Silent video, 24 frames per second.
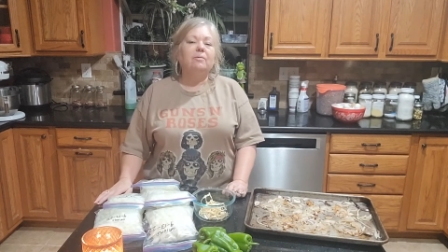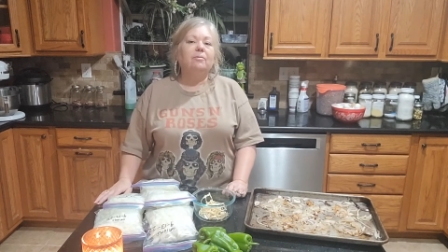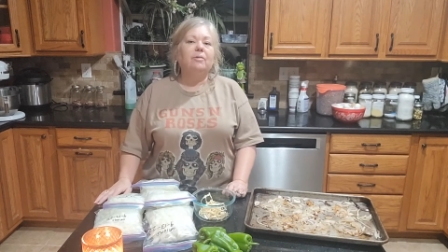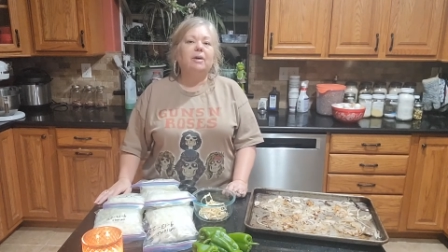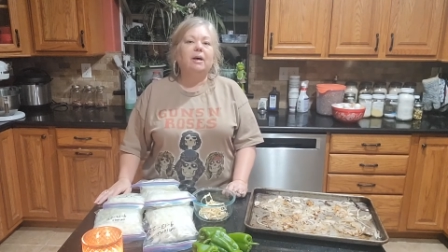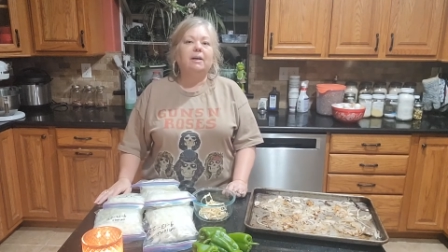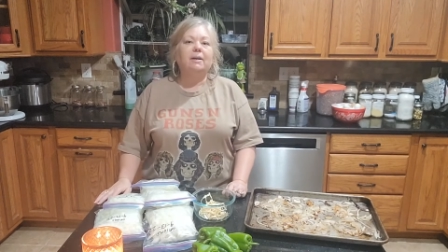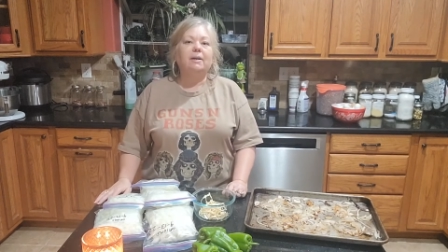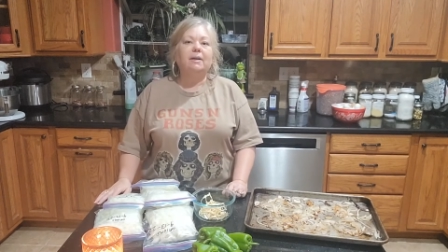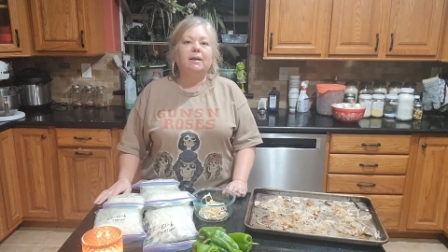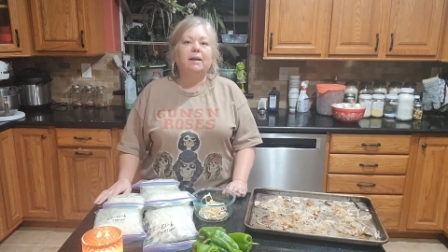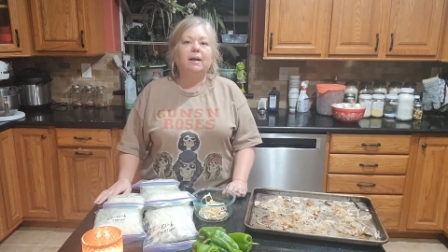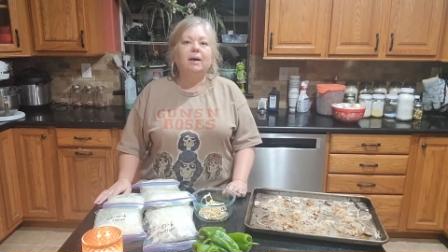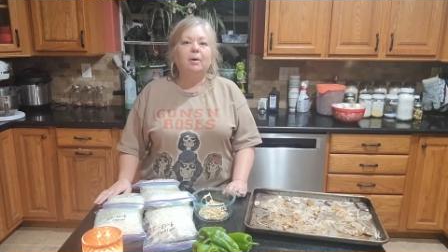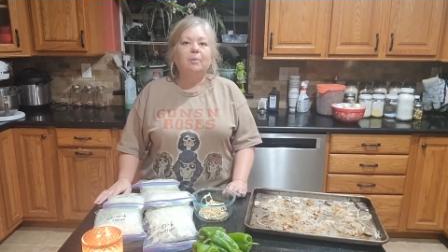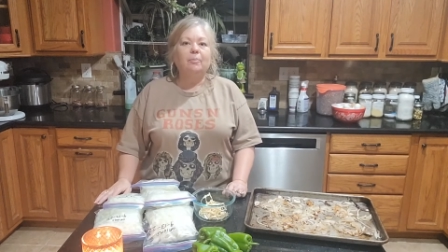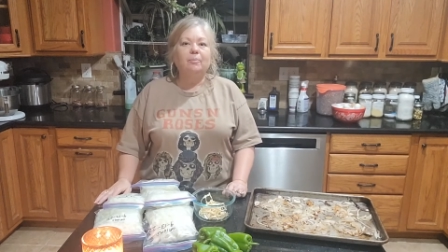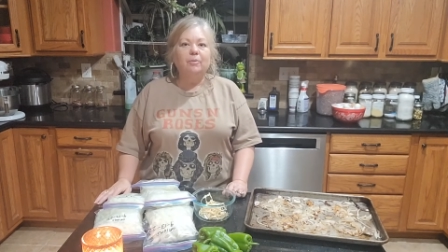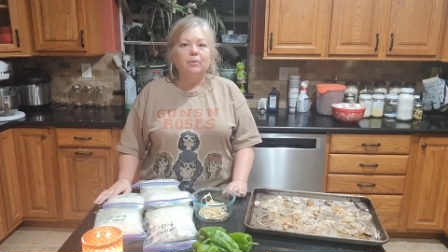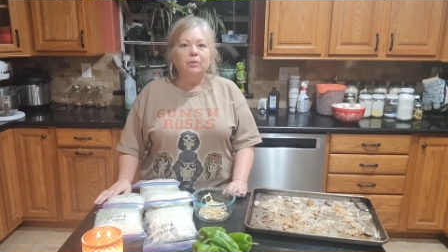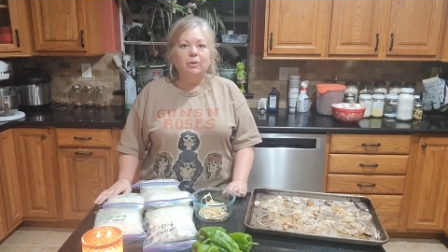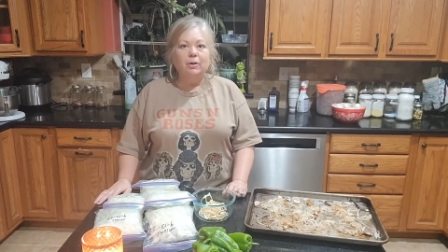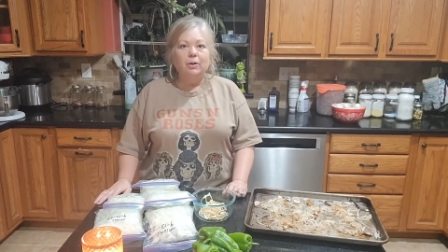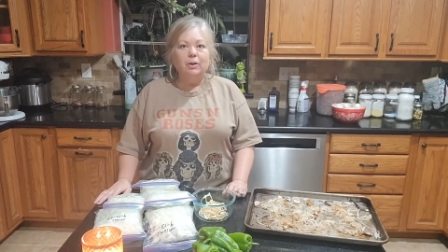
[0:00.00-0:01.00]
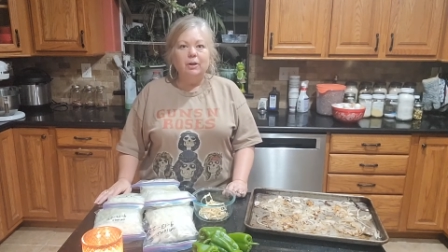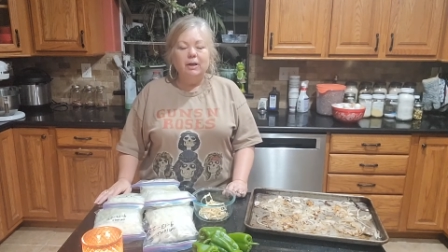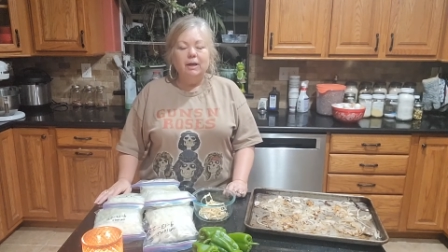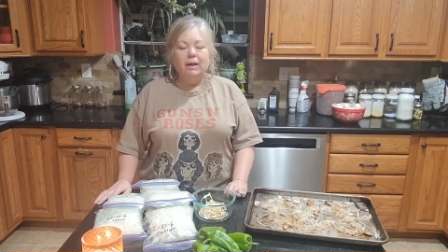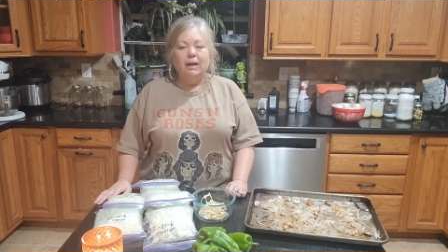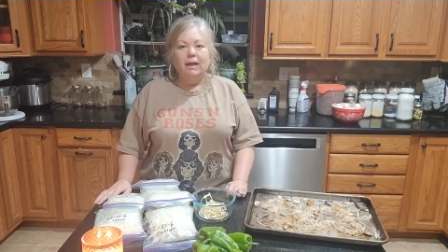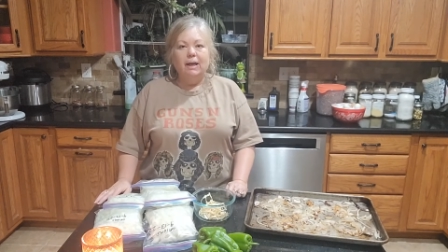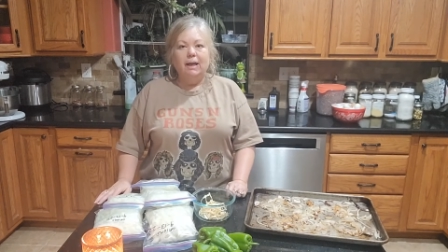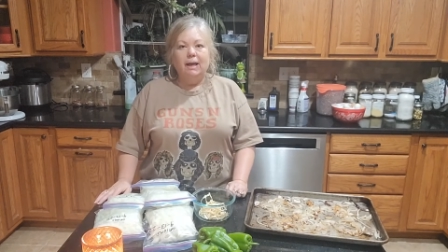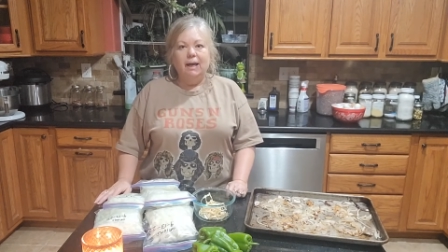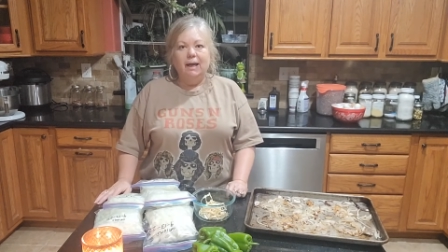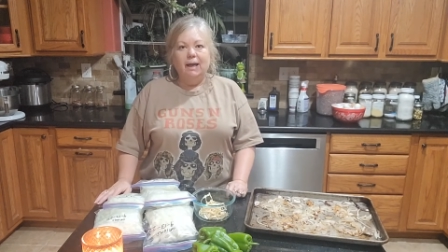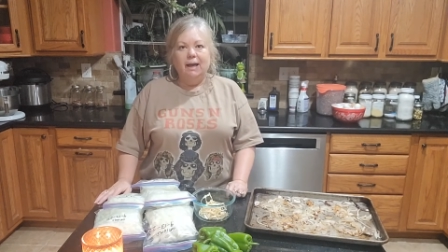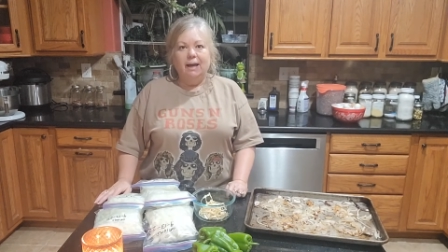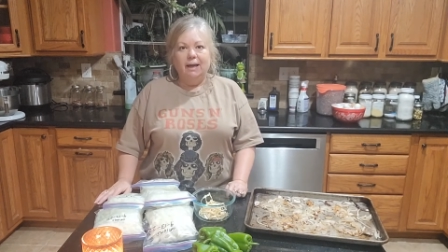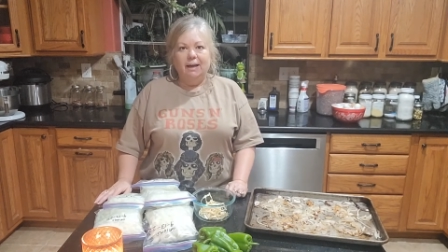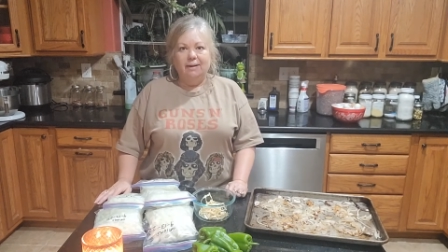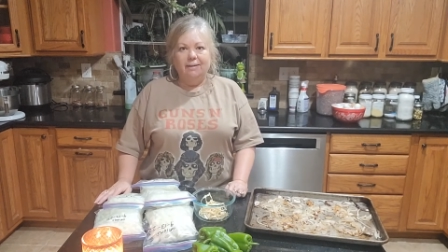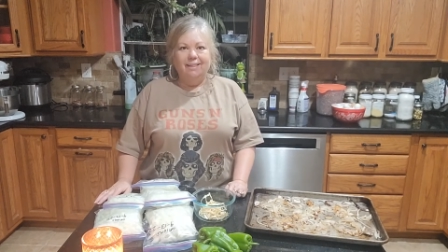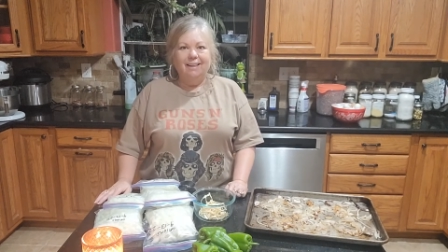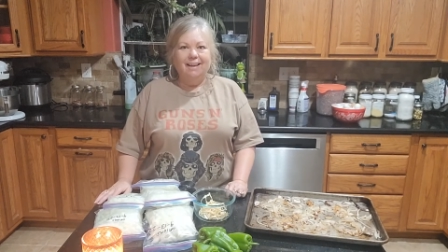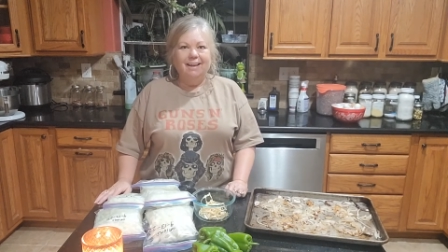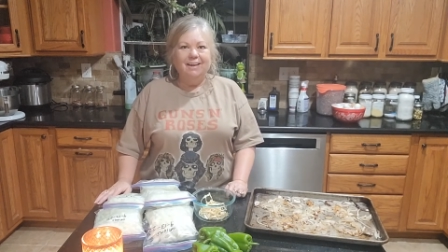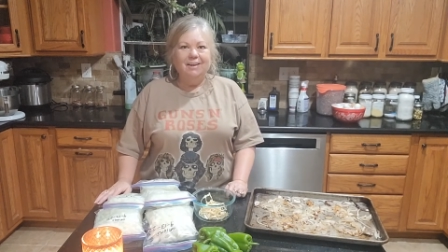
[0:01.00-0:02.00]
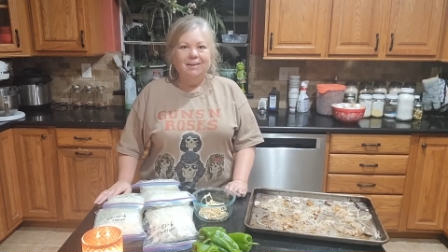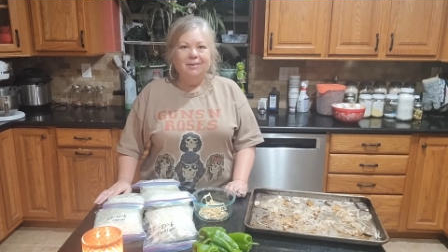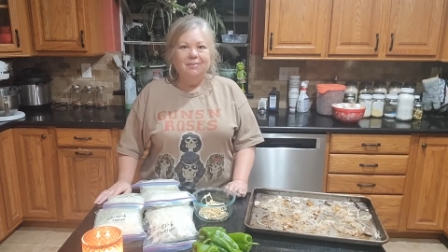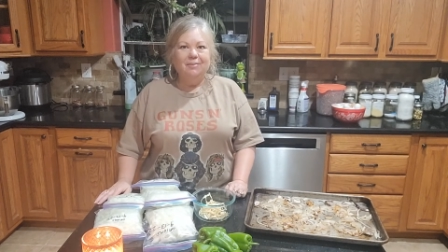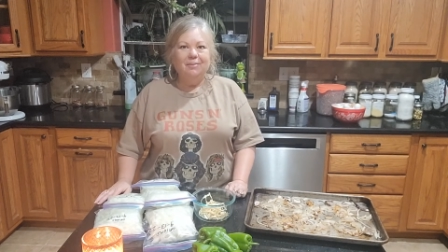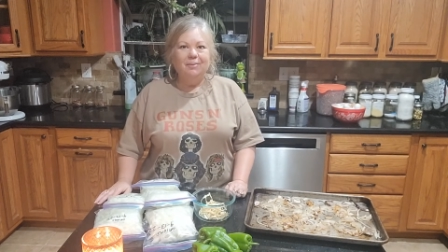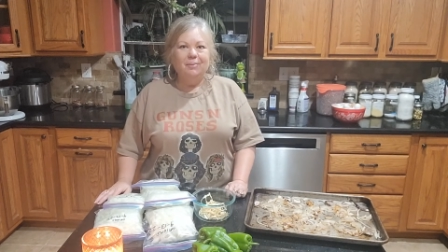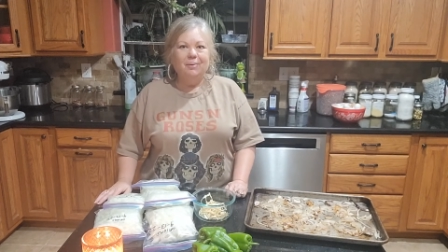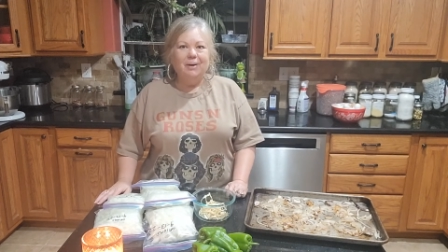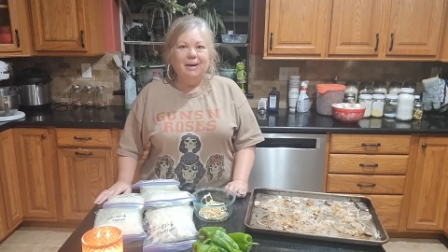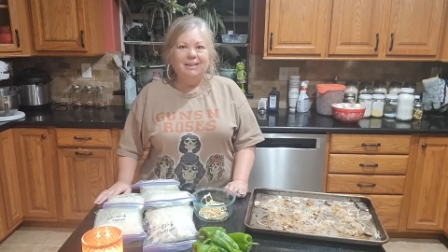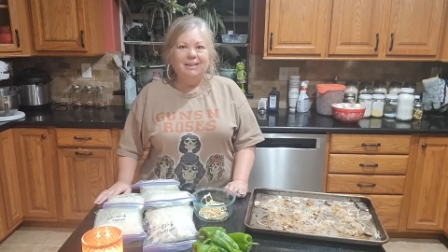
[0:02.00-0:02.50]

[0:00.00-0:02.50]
you found it helpful, and thank you for